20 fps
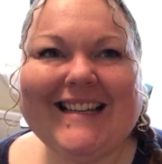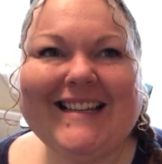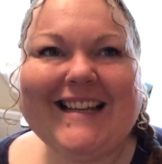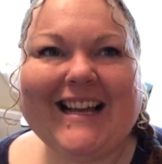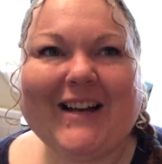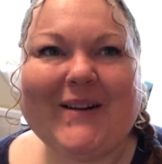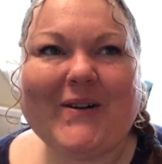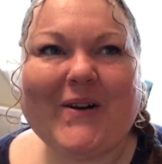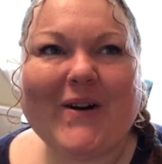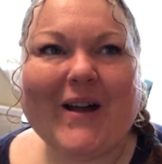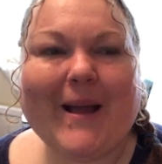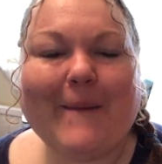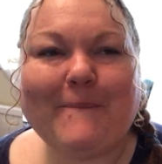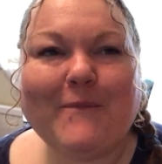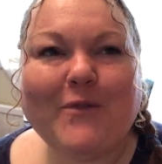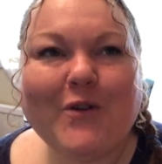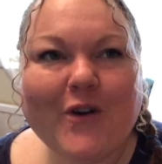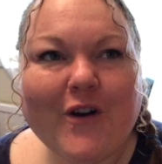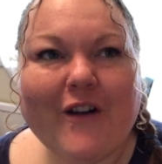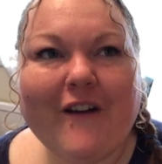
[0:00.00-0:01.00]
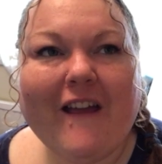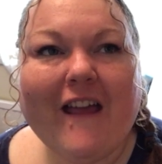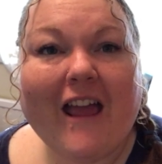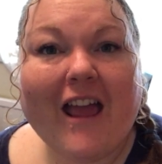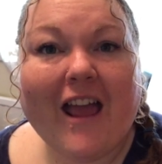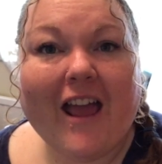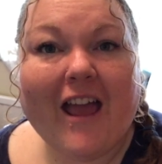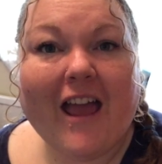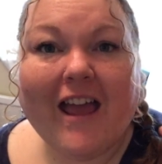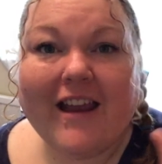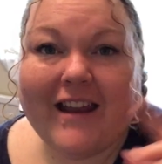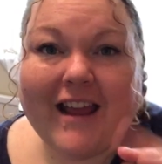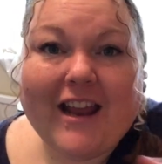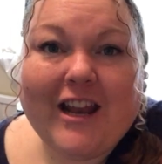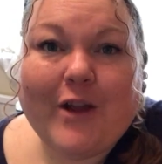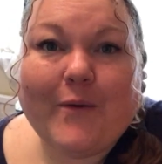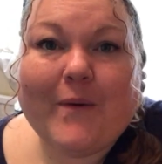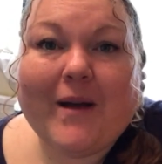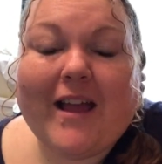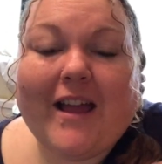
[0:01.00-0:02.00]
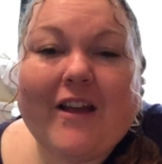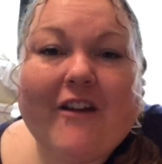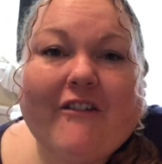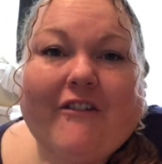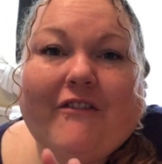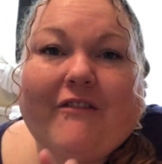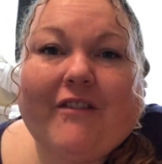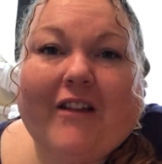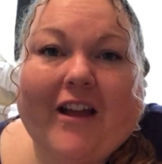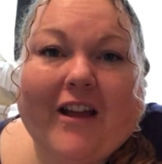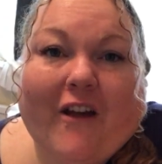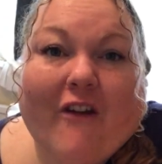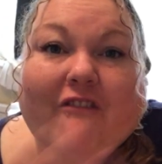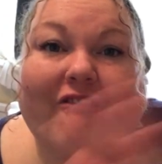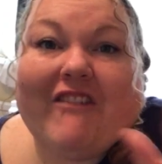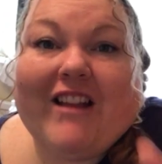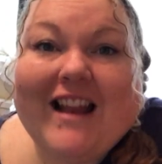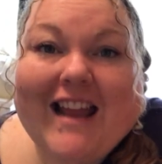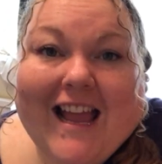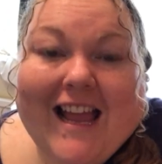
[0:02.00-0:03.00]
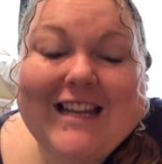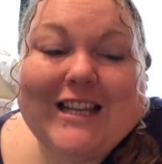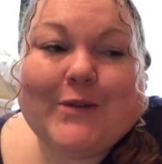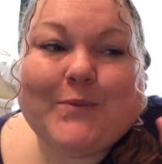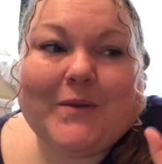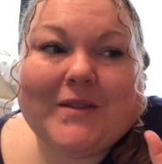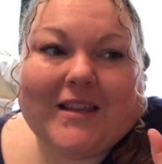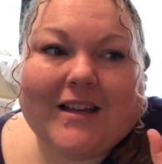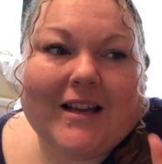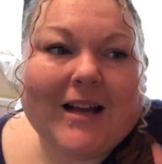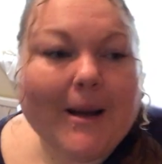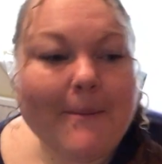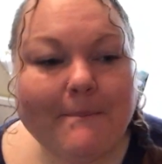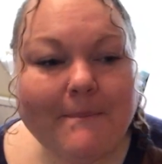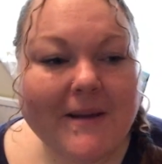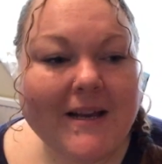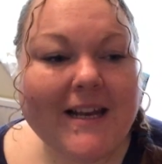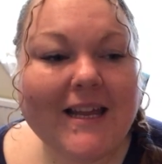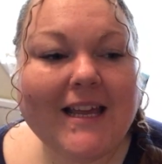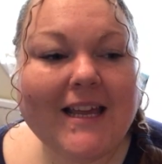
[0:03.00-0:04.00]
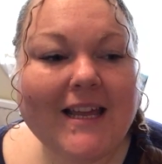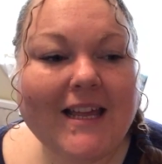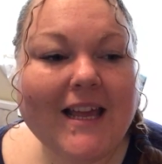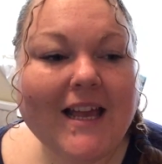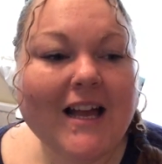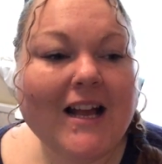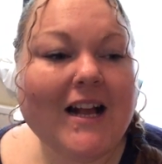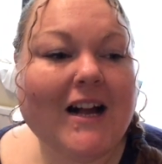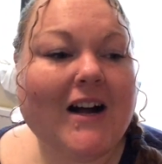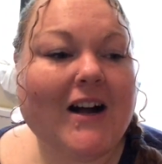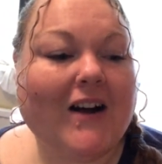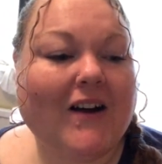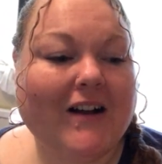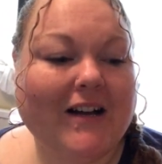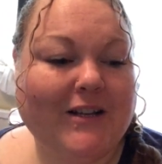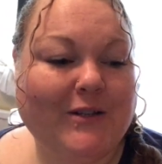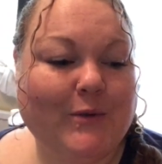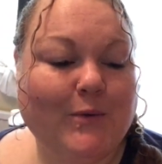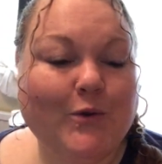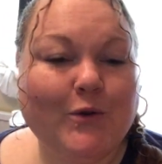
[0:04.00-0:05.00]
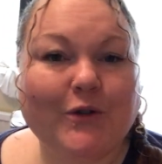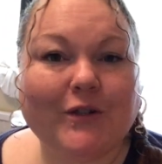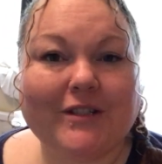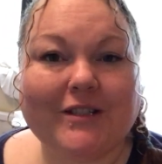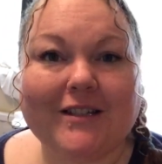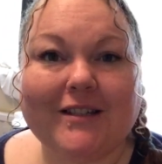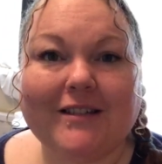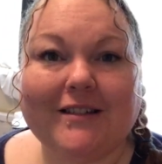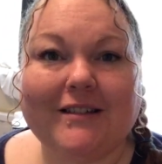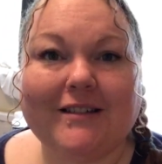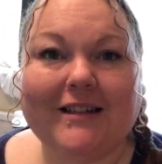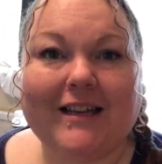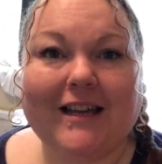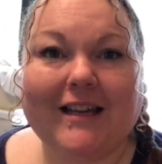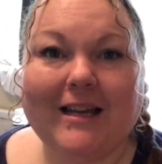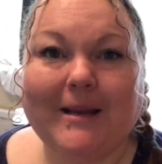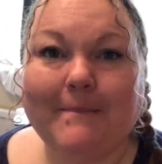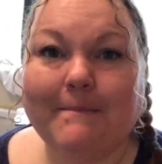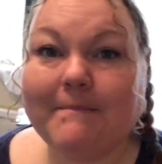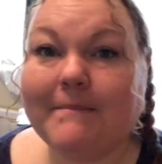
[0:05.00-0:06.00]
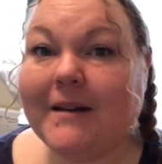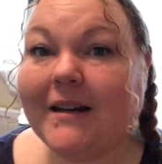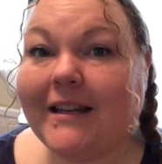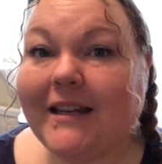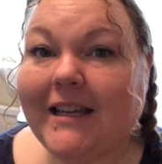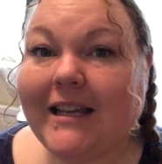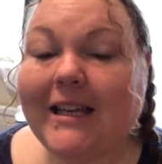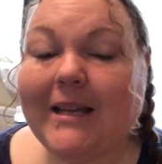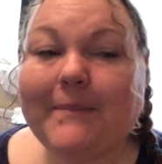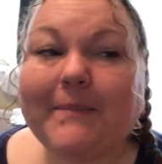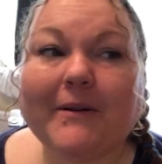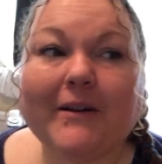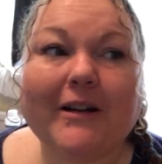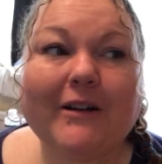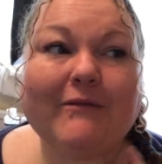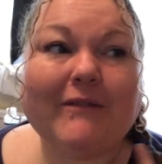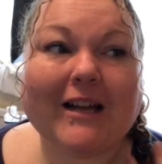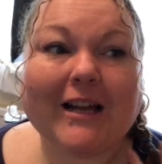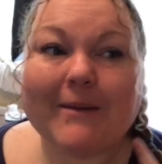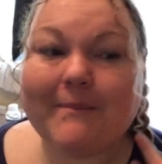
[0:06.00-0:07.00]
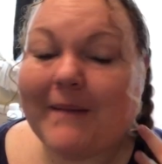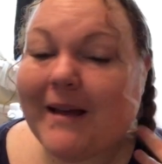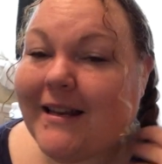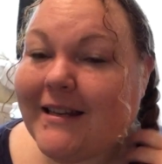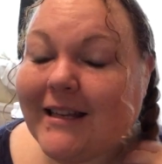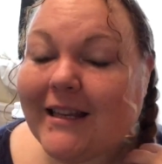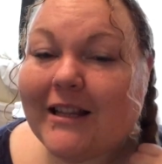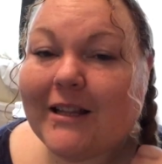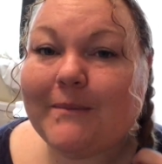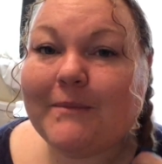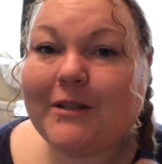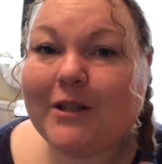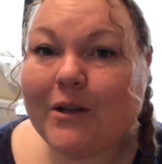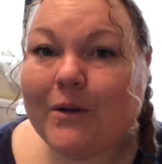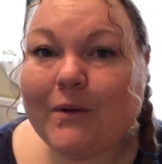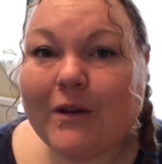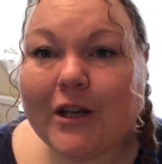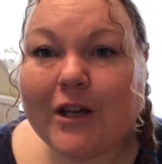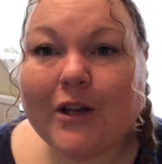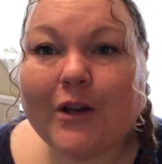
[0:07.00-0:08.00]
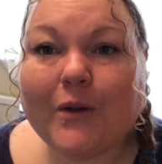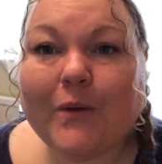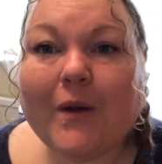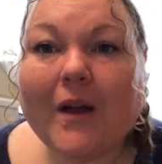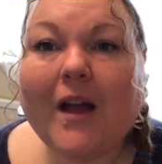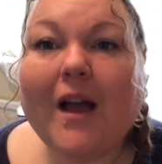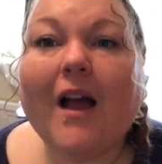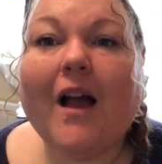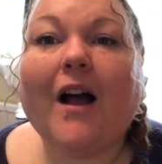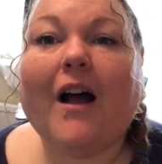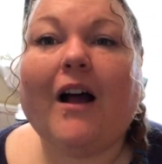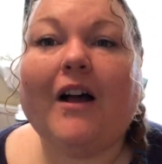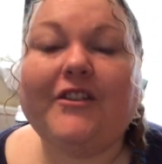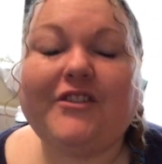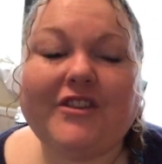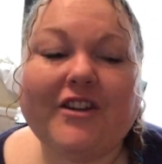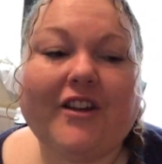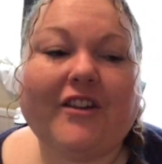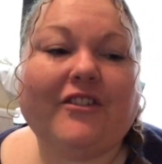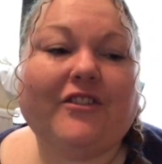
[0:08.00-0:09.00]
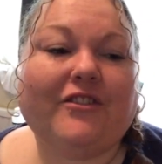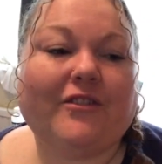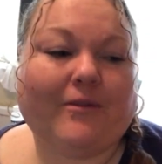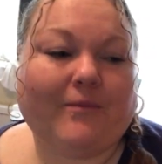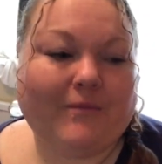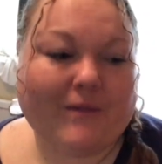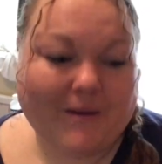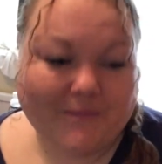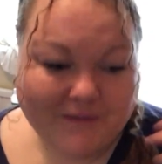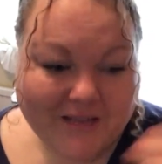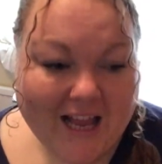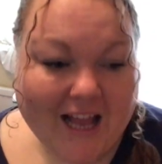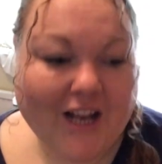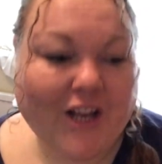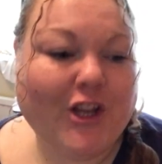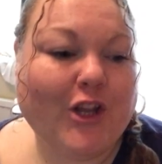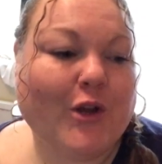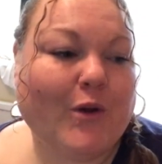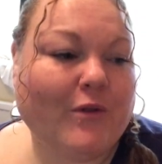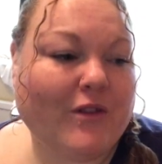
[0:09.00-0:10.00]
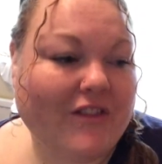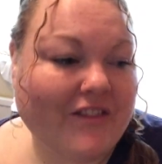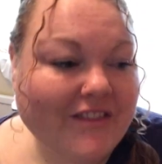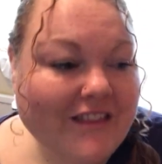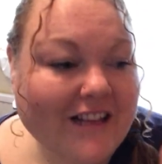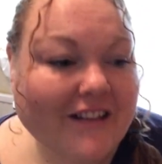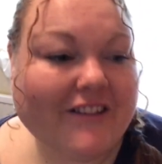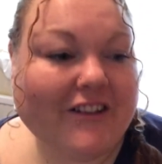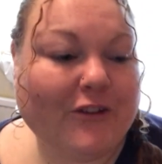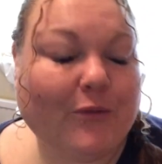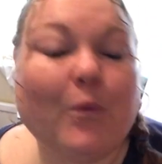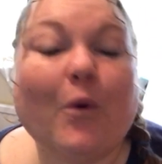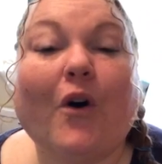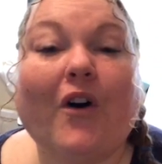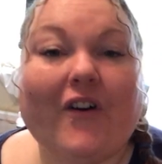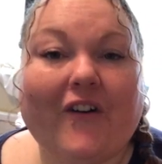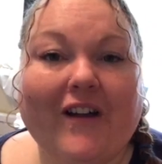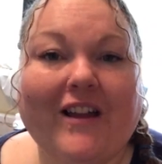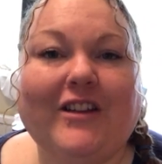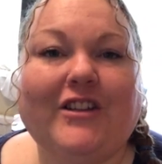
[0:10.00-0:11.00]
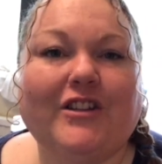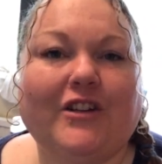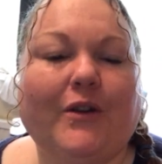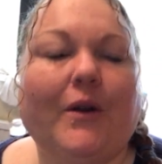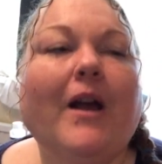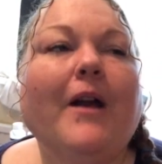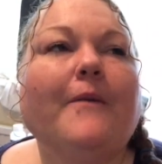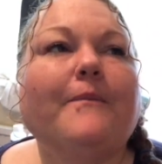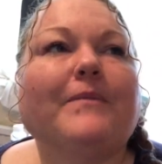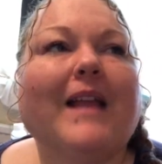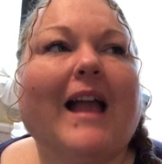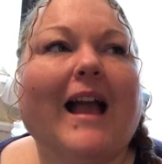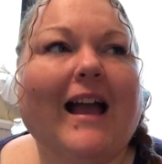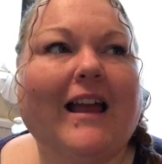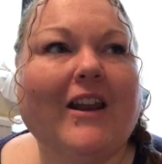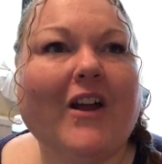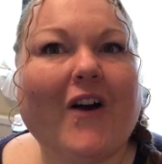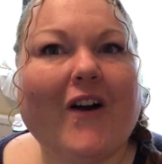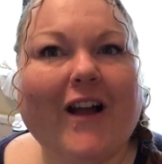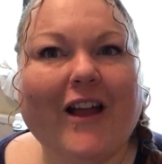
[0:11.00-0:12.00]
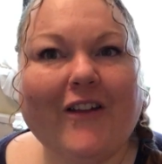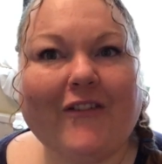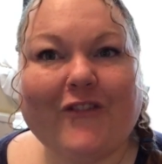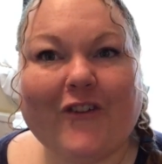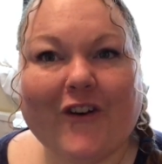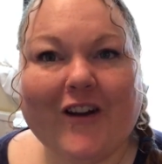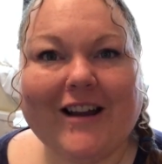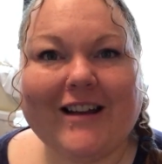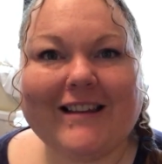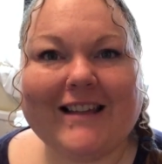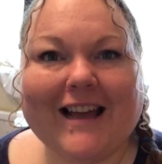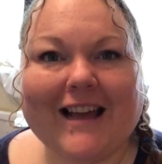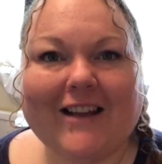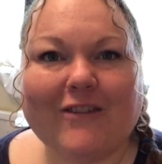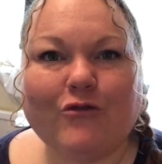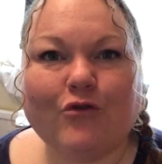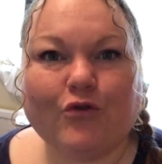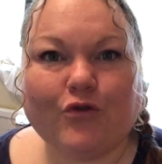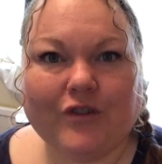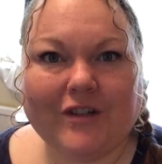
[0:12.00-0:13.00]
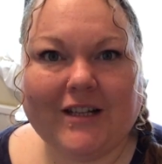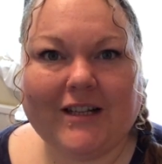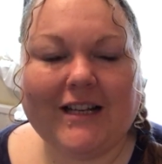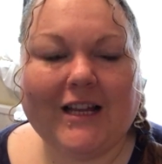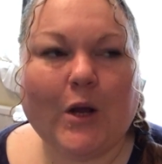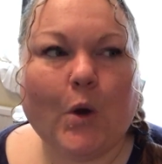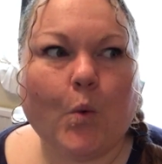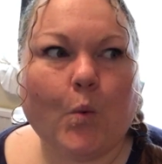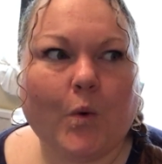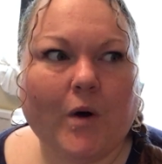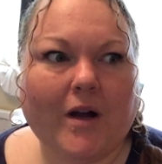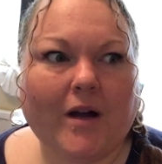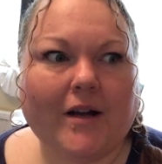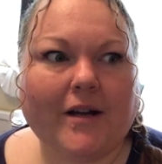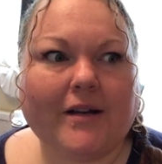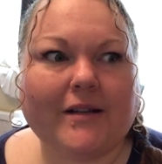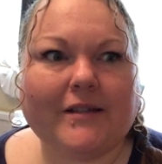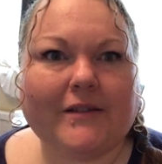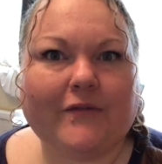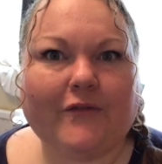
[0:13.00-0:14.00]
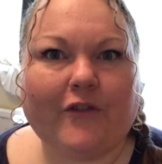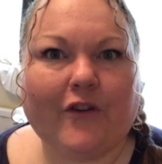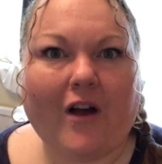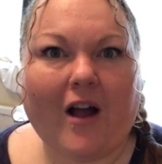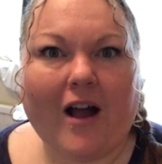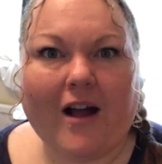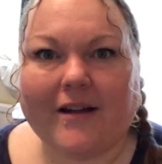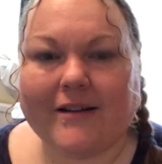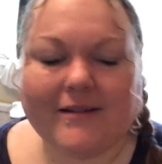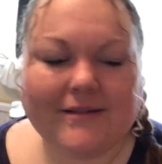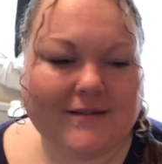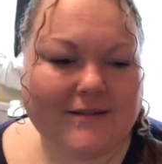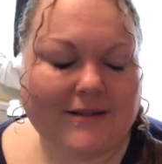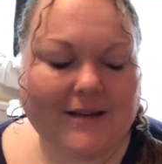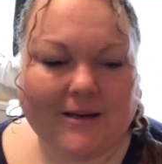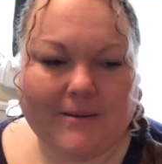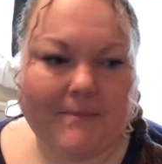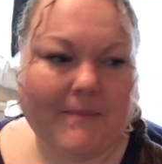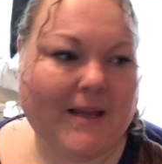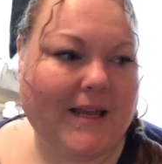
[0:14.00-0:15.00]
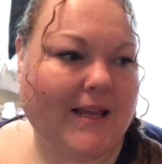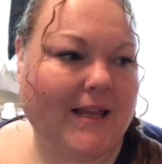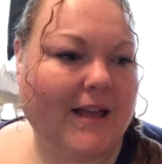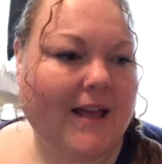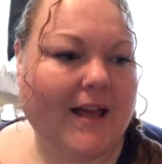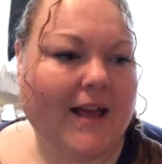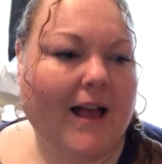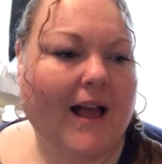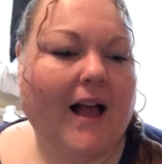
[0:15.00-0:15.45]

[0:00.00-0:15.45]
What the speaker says: Now, I am not in any way affiliated with the company. I do not earn any money by recommending them to you. I just am telling you that this is what I do, and I find that really works for us and me.